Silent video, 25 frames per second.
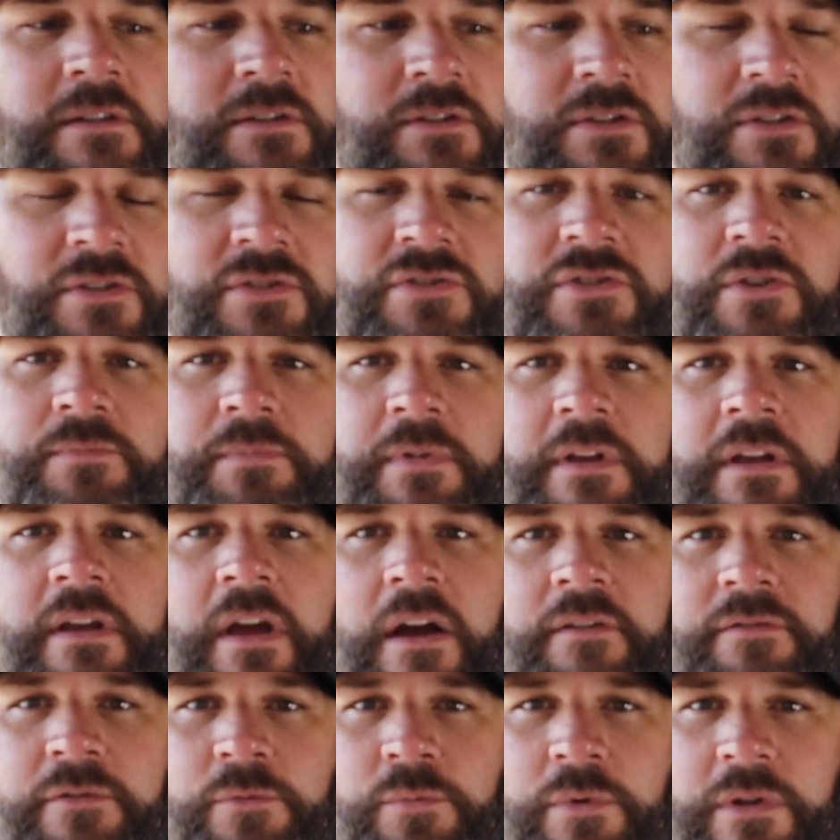you should be
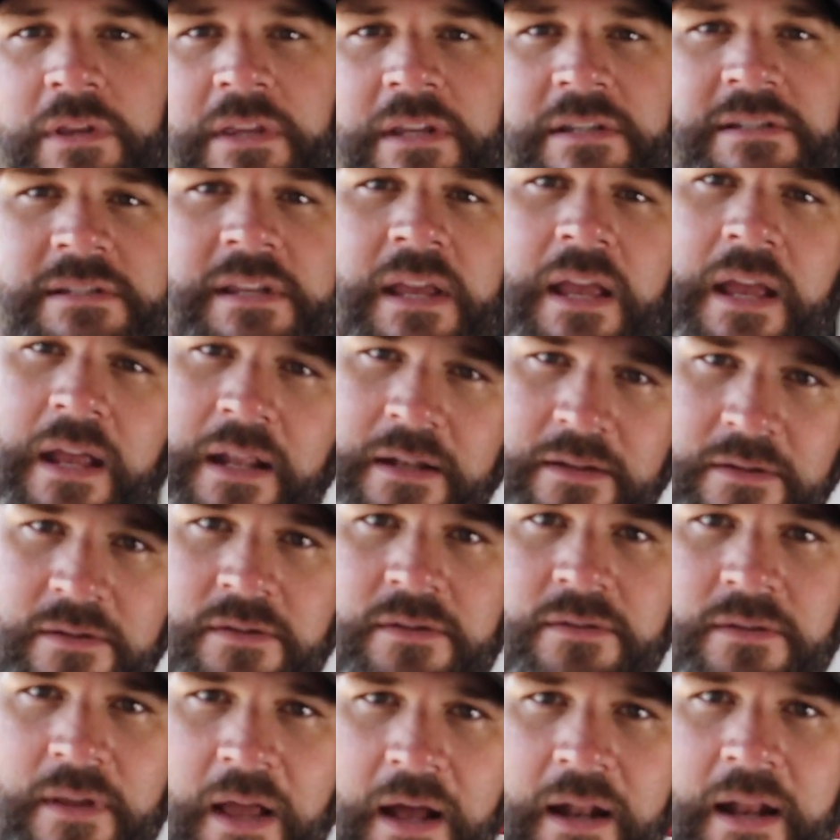covered with this and
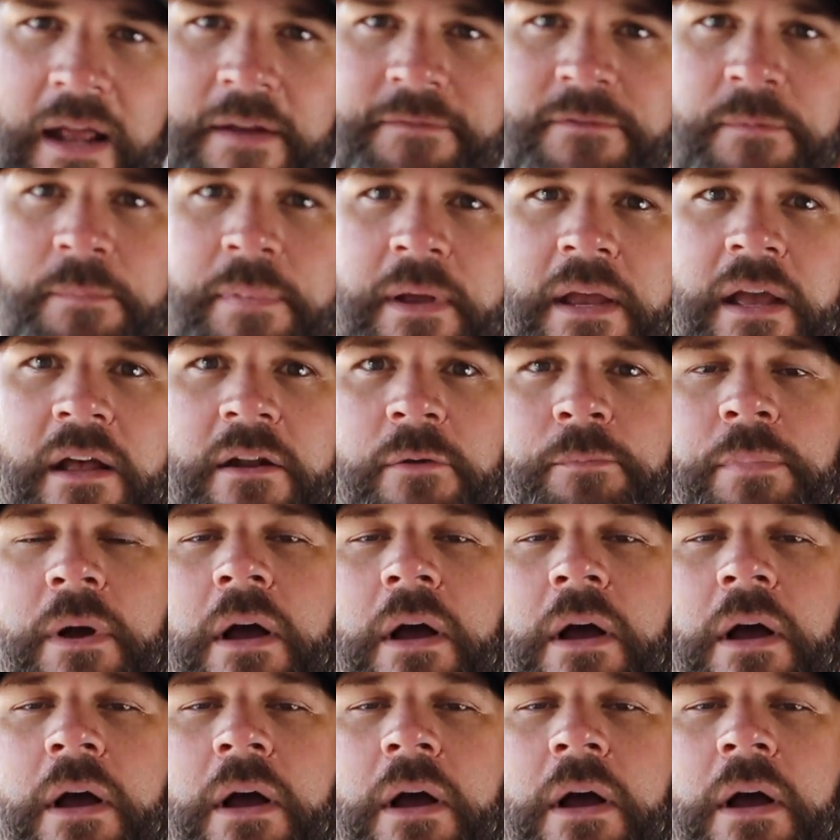not have to pay out of